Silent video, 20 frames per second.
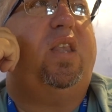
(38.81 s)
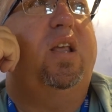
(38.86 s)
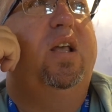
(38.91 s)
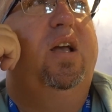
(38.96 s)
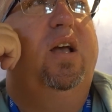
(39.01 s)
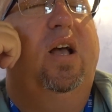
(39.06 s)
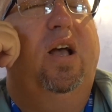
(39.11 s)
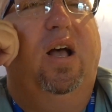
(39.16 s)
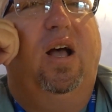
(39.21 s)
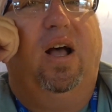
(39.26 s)

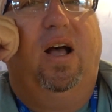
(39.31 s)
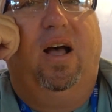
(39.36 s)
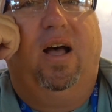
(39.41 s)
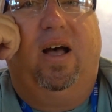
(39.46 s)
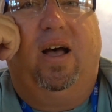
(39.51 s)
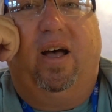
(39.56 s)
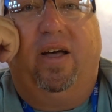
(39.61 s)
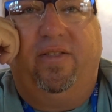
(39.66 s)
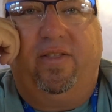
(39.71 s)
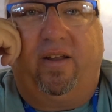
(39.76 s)

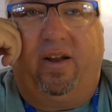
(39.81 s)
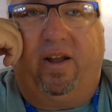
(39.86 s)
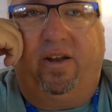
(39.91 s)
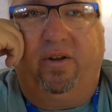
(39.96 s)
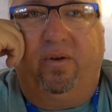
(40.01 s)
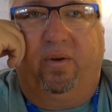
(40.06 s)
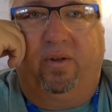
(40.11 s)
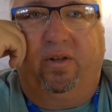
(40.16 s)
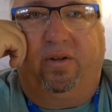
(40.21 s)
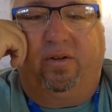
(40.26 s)
I thought I'd
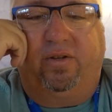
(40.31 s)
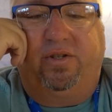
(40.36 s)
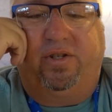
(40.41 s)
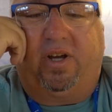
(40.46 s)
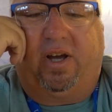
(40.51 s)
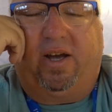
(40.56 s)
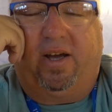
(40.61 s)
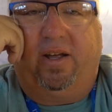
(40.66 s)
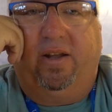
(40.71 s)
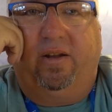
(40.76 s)
do a little
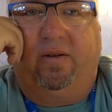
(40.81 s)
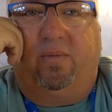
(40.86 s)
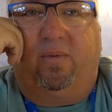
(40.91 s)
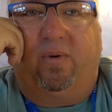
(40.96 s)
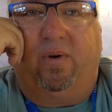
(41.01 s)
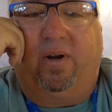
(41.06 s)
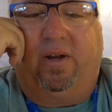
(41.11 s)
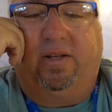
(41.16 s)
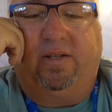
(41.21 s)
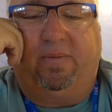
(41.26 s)
chat in the
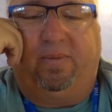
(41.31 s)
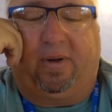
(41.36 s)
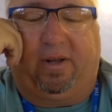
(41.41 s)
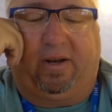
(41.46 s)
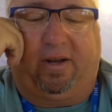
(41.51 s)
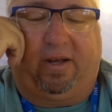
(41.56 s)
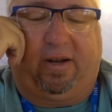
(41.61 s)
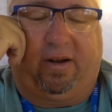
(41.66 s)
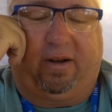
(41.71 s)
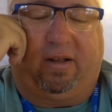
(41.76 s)
morning. It's about
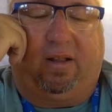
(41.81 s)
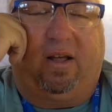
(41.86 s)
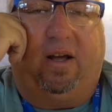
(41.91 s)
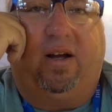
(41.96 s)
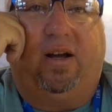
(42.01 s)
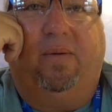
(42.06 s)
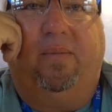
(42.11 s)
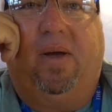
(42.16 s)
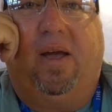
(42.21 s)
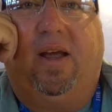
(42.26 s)
9
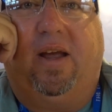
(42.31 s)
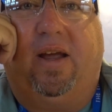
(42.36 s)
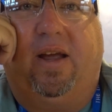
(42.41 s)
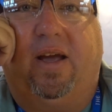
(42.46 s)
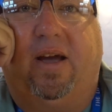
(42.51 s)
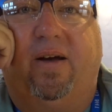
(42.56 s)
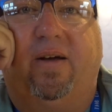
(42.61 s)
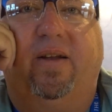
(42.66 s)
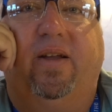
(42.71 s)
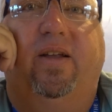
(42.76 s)
o'clock. I'm
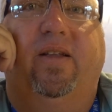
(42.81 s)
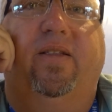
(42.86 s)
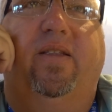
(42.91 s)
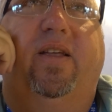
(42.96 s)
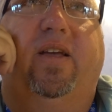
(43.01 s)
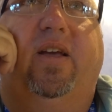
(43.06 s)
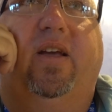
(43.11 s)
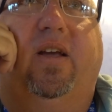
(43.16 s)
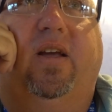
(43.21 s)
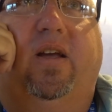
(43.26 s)
hanging out
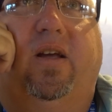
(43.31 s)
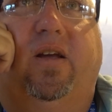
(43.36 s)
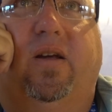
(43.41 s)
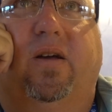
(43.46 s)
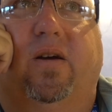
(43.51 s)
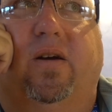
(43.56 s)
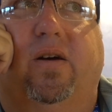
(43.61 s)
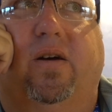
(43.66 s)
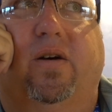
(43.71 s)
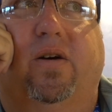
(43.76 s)
in
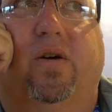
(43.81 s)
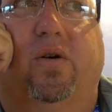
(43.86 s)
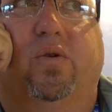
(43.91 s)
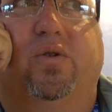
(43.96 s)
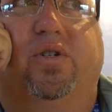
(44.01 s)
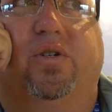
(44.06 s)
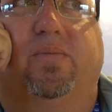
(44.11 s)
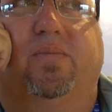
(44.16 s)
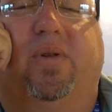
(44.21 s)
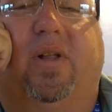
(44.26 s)
the
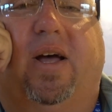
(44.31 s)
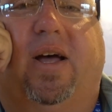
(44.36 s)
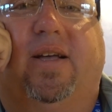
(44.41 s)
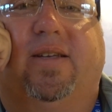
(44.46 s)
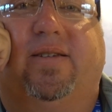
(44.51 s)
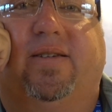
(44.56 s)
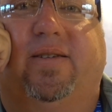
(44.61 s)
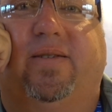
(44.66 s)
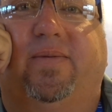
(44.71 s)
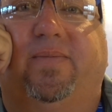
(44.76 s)
Ocean
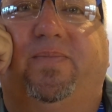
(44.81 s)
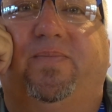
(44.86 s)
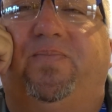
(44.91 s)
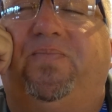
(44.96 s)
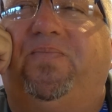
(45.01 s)
Plaza.